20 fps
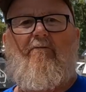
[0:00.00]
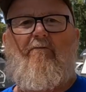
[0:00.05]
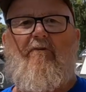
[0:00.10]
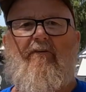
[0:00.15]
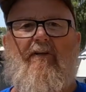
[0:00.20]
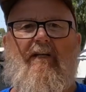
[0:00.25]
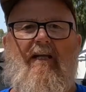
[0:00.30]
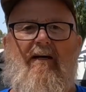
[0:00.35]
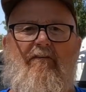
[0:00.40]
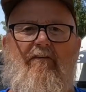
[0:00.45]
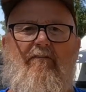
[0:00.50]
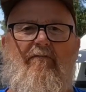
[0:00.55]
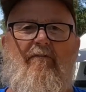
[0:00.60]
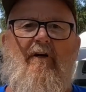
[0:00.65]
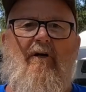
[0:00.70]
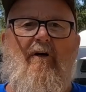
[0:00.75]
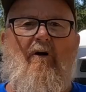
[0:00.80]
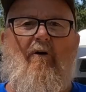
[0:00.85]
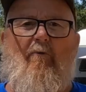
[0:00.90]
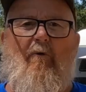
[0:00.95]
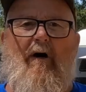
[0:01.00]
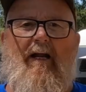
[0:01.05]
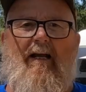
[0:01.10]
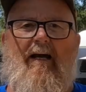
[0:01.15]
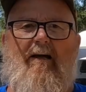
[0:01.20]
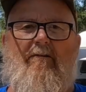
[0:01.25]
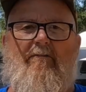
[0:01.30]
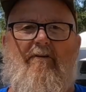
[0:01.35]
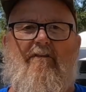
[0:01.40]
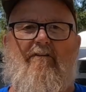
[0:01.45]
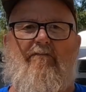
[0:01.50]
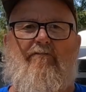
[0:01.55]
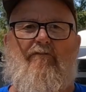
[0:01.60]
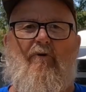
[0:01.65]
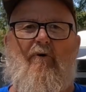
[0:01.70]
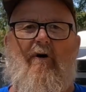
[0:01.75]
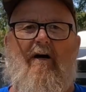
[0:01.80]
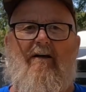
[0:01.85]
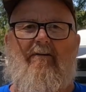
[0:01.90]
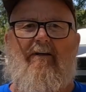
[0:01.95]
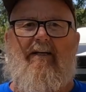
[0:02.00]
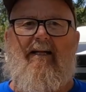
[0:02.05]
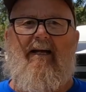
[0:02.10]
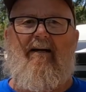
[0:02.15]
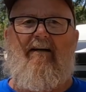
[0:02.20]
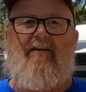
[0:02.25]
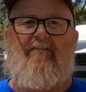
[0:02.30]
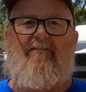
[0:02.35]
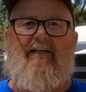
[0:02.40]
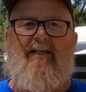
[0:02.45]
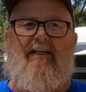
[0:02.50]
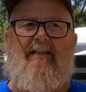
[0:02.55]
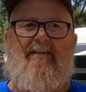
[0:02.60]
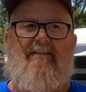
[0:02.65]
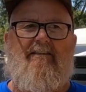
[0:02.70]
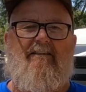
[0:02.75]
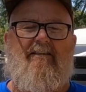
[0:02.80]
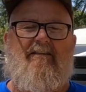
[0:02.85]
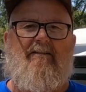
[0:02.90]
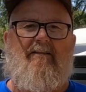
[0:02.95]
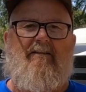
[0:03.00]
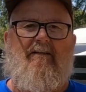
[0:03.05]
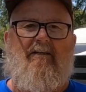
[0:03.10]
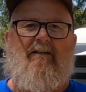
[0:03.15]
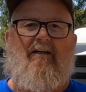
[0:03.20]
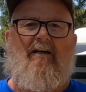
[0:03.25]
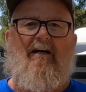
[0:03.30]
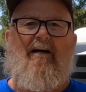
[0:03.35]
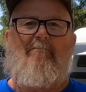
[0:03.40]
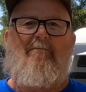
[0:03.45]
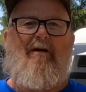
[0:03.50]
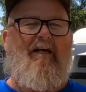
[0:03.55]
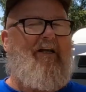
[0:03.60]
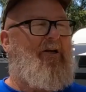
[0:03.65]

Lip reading: with another 100 to 400 caravans. But